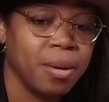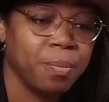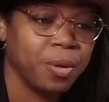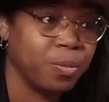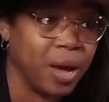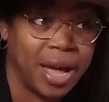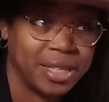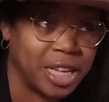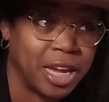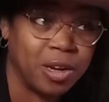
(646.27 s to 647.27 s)
But I
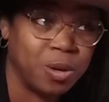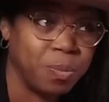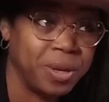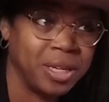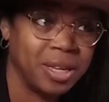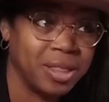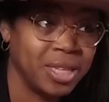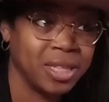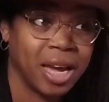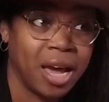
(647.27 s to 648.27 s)
stayed open.
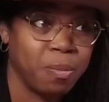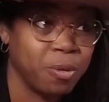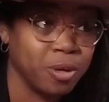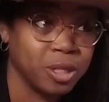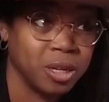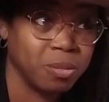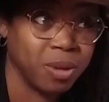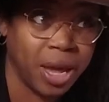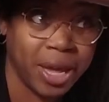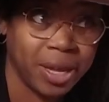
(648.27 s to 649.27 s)
This guy pulls up
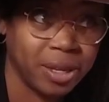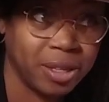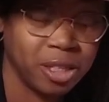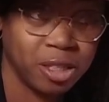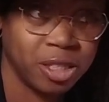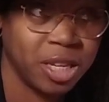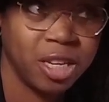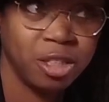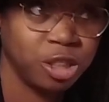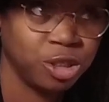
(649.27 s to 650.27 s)
like
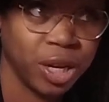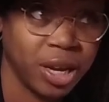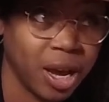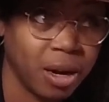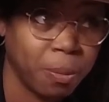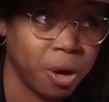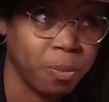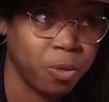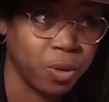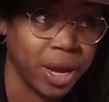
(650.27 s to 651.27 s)
singing straight out of
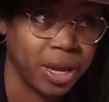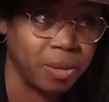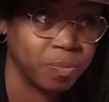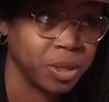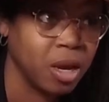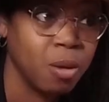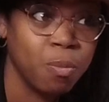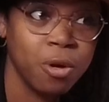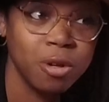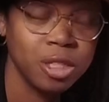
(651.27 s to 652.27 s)
Purple Rain,
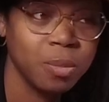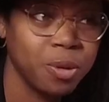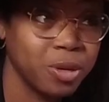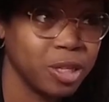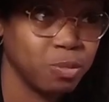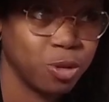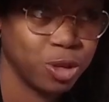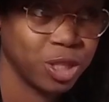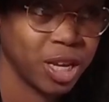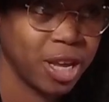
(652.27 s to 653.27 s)
pulls up on his
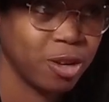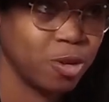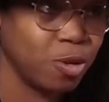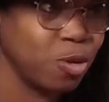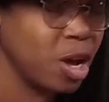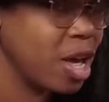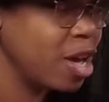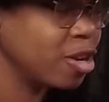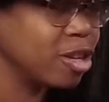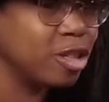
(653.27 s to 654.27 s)
motorcycle,
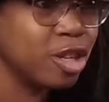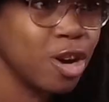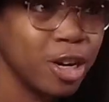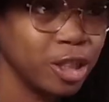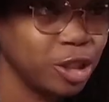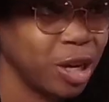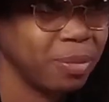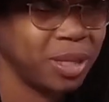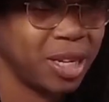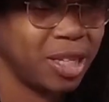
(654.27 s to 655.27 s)
guitar
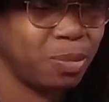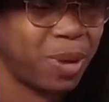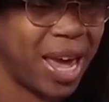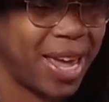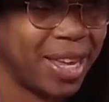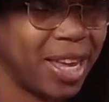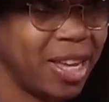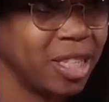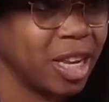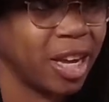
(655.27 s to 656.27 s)
strapped to his back, and
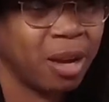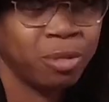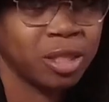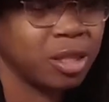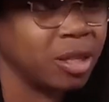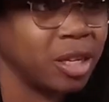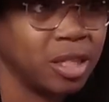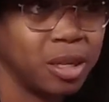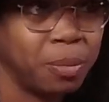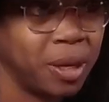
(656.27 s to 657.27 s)
he's like, I'm just looking
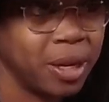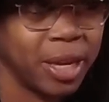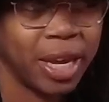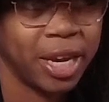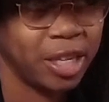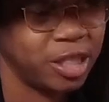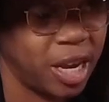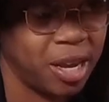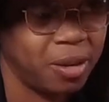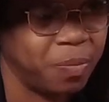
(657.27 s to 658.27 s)
to plug in and
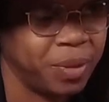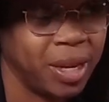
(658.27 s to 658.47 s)
jam.